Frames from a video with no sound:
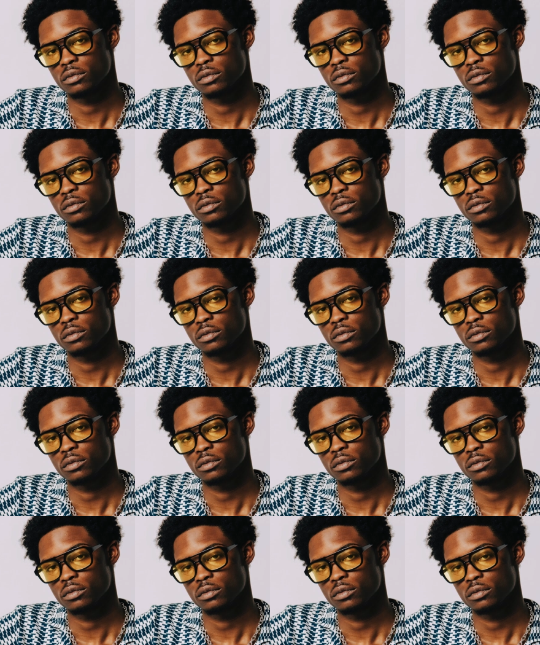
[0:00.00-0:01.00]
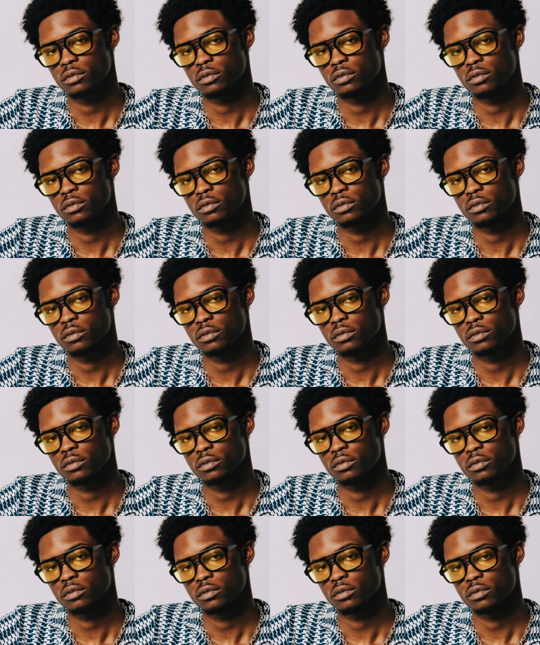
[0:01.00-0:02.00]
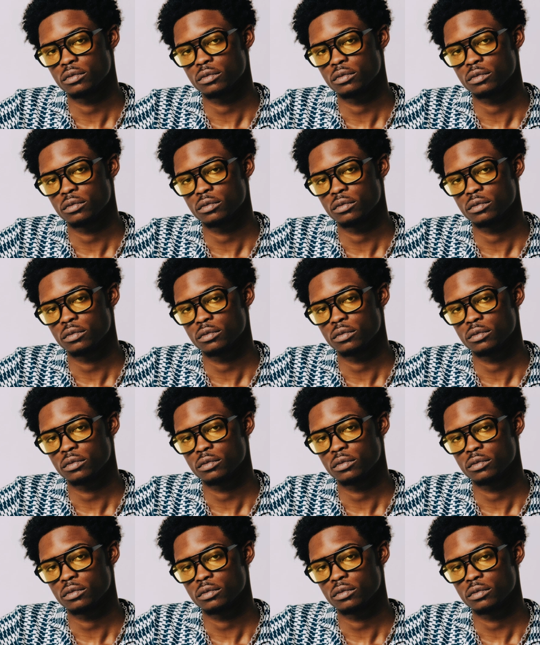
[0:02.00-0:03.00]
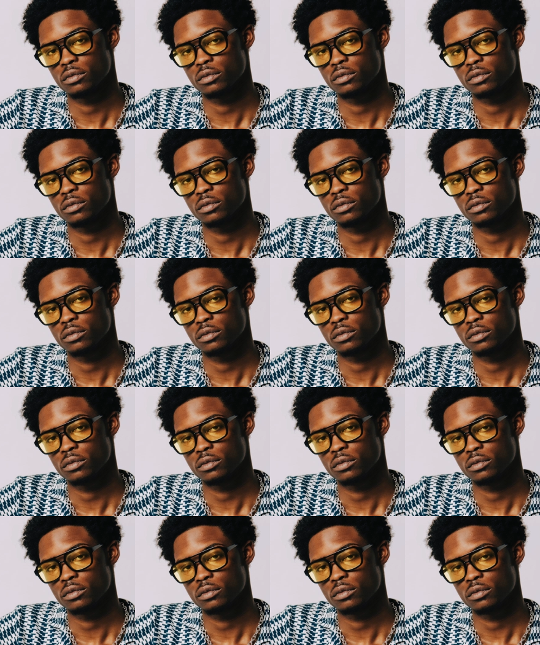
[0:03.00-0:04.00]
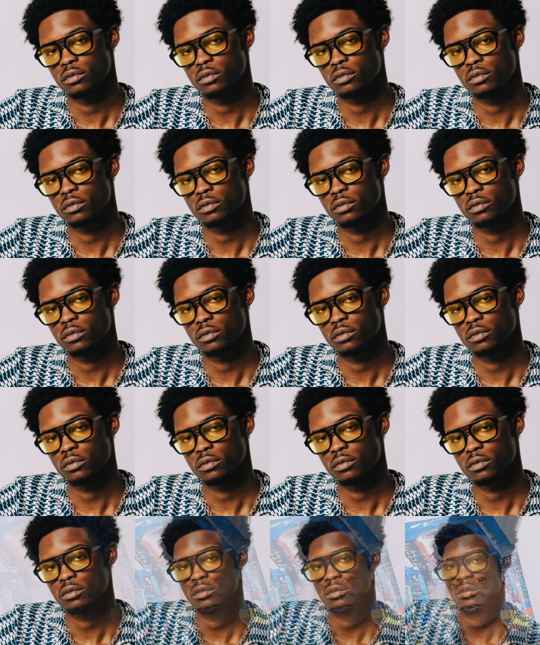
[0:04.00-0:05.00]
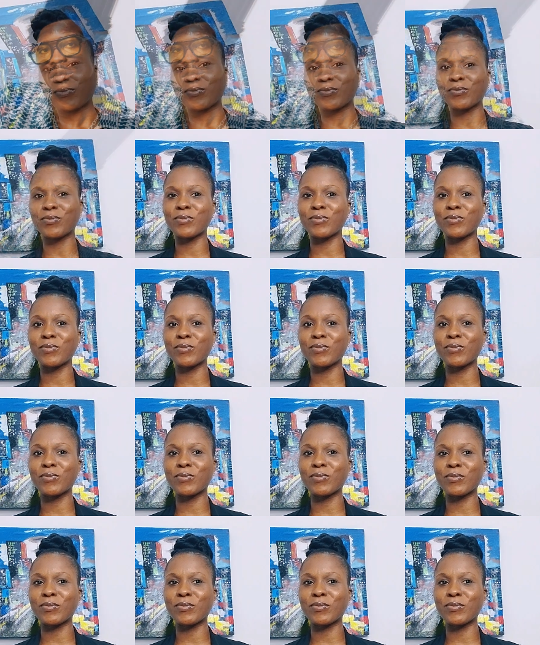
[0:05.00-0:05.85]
(no one is talking)